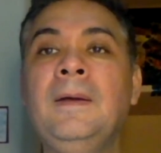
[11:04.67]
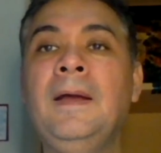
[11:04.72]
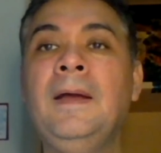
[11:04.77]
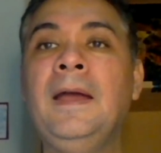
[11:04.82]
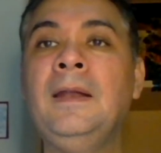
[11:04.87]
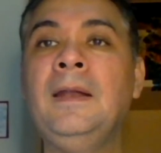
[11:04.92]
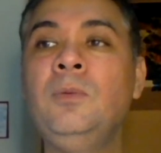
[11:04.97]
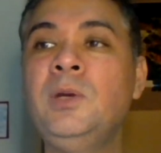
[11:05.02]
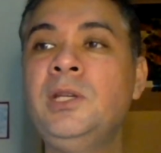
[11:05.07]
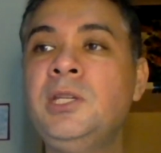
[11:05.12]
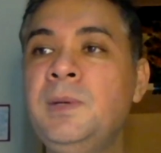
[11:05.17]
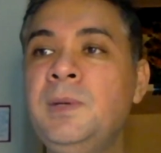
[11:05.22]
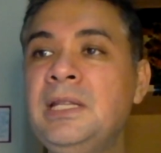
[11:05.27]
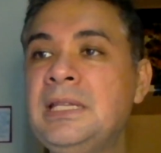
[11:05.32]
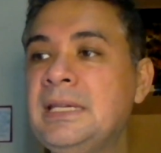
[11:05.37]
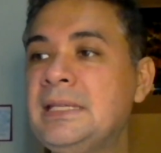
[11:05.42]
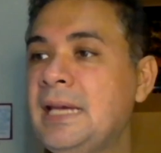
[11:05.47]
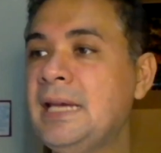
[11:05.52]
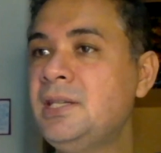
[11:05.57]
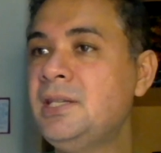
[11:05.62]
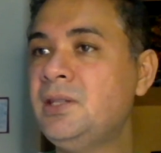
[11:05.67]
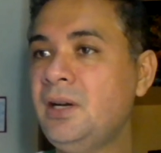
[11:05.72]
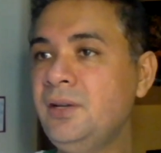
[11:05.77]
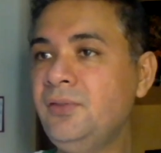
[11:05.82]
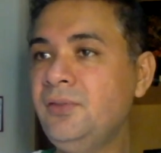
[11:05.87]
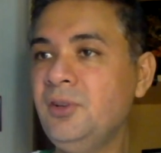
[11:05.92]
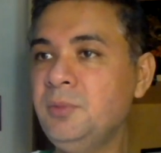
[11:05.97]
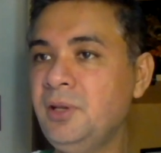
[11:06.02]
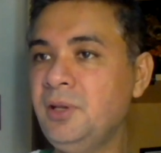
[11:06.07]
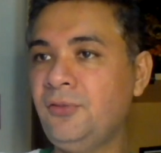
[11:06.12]
And which means as I
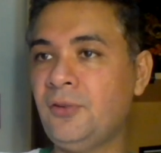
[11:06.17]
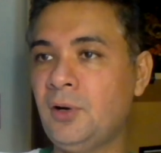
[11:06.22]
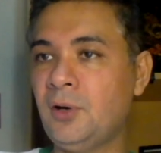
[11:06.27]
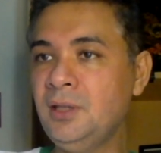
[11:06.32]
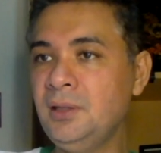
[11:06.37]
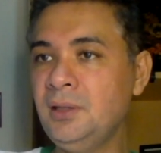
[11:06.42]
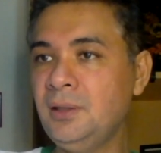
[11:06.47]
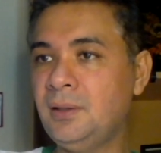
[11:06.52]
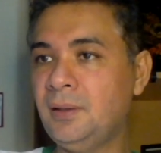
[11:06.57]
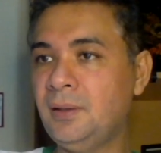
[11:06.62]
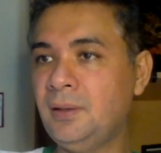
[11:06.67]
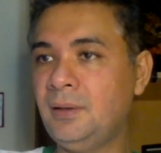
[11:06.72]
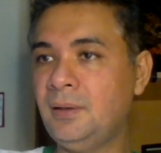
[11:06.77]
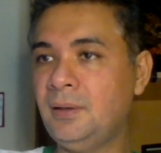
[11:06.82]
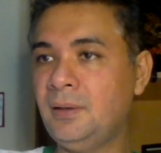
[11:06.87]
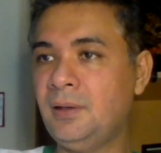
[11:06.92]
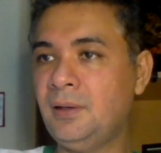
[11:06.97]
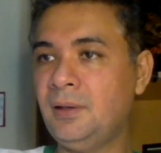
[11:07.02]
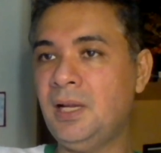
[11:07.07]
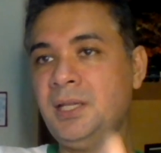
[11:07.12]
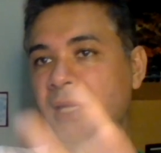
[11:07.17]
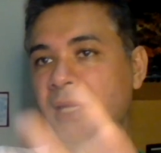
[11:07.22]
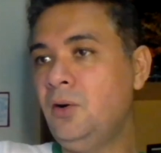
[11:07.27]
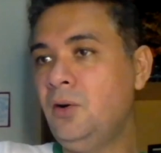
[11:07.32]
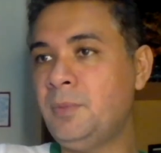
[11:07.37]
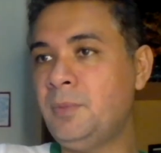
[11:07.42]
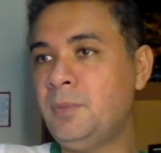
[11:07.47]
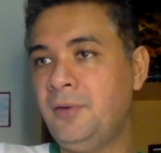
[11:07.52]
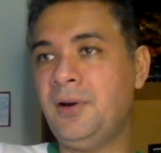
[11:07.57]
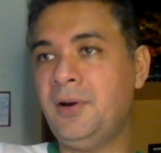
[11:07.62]
start from the front, let's say I
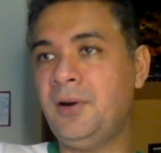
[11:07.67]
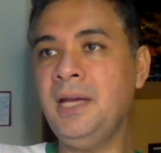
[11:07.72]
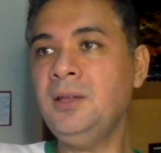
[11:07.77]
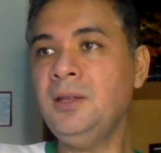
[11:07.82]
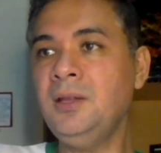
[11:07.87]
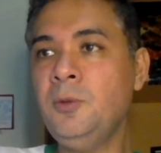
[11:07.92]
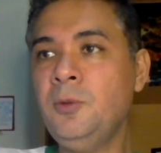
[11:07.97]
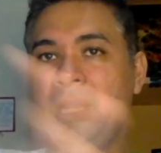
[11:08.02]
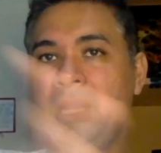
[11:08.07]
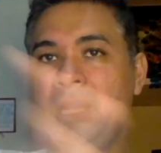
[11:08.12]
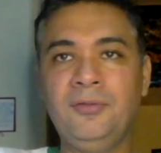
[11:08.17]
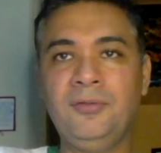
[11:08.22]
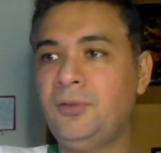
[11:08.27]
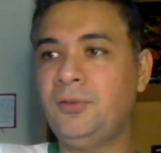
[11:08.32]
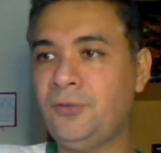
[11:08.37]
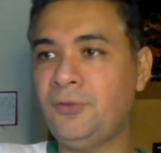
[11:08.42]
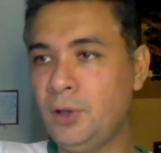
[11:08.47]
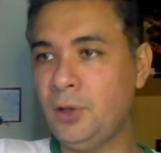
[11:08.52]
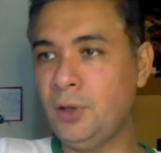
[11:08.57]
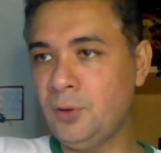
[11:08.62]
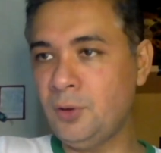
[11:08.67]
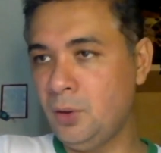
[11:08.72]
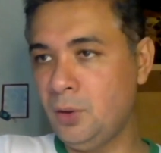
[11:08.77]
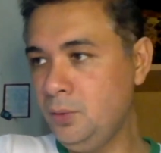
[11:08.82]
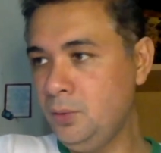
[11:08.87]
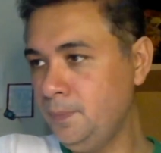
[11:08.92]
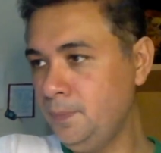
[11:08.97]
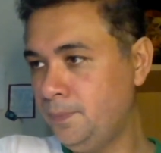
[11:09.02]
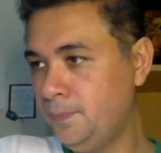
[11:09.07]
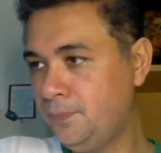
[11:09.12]
go from my right to my left, front
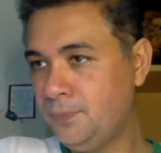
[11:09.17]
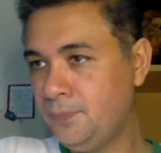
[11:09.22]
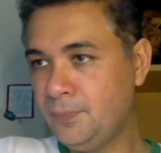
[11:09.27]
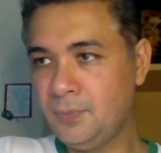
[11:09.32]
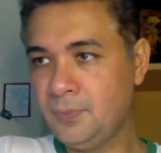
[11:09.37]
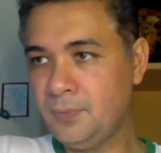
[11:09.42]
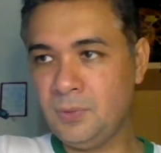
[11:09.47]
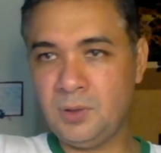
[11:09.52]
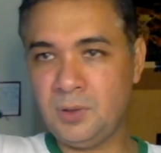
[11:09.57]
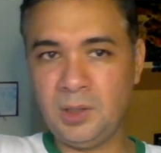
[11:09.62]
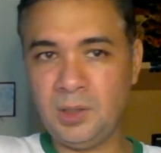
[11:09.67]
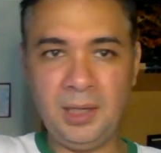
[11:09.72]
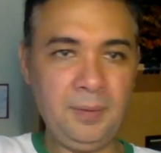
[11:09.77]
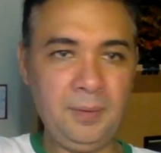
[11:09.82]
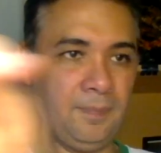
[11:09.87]
row, left,